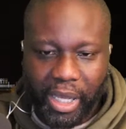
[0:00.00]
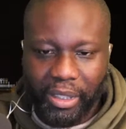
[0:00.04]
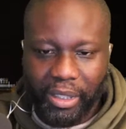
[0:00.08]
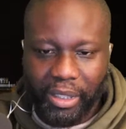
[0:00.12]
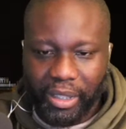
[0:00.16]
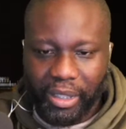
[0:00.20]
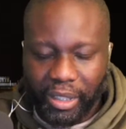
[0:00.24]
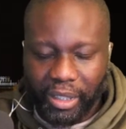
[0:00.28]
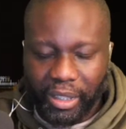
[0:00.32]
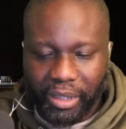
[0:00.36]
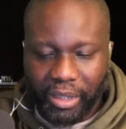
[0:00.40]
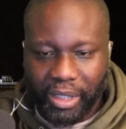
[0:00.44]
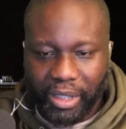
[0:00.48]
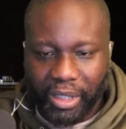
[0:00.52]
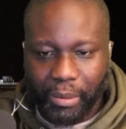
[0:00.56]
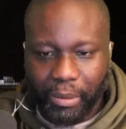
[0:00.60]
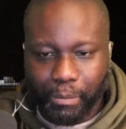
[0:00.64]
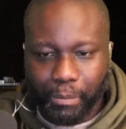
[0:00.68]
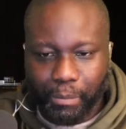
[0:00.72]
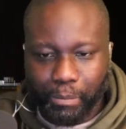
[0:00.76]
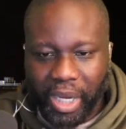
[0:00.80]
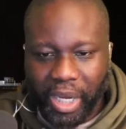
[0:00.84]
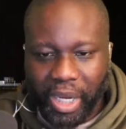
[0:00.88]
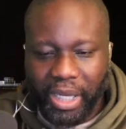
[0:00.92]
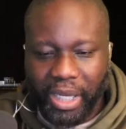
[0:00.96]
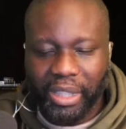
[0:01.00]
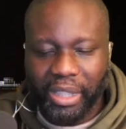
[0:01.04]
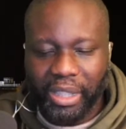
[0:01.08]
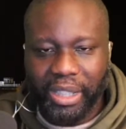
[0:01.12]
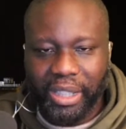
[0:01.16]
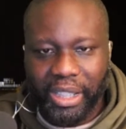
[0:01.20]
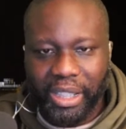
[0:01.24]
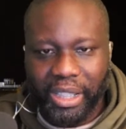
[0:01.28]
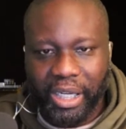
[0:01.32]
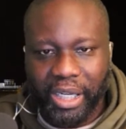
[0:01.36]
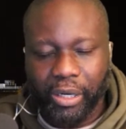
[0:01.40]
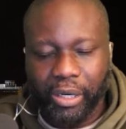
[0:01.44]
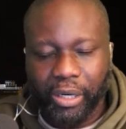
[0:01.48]
They, they're mainly
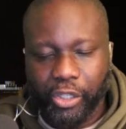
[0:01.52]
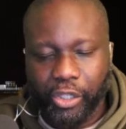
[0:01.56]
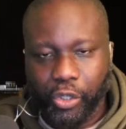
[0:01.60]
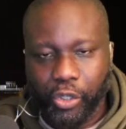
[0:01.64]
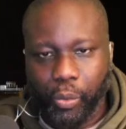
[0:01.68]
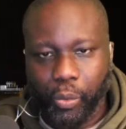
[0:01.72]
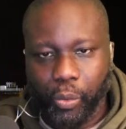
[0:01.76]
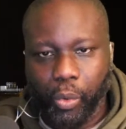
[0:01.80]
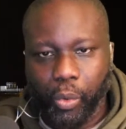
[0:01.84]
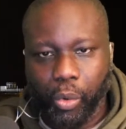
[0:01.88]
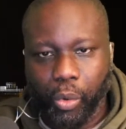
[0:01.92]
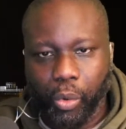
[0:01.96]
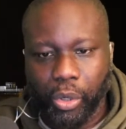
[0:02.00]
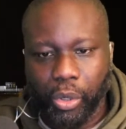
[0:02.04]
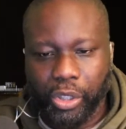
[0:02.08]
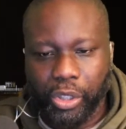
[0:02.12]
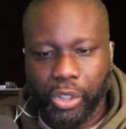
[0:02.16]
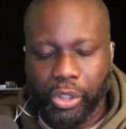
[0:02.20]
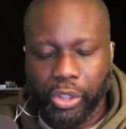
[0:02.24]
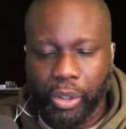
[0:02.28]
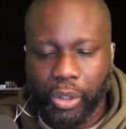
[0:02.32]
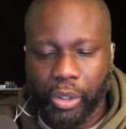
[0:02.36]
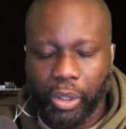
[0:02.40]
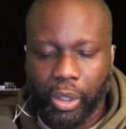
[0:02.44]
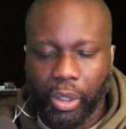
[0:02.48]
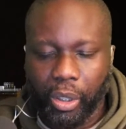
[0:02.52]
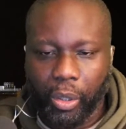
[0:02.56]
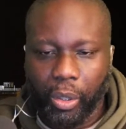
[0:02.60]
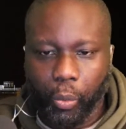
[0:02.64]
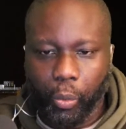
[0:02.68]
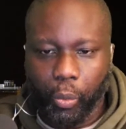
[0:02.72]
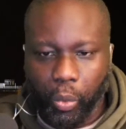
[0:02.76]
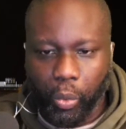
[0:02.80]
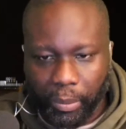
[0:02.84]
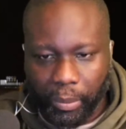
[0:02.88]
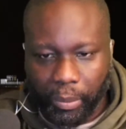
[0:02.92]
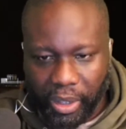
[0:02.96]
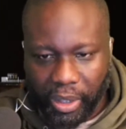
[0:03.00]
geared towards
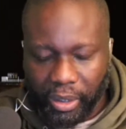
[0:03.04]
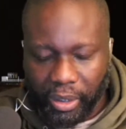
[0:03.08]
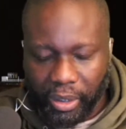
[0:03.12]
women.